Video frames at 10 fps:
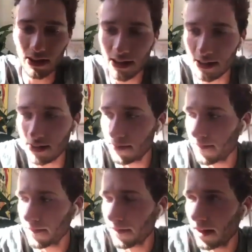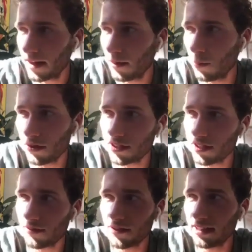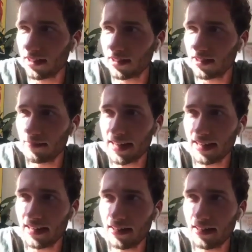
And one suffering doesn't make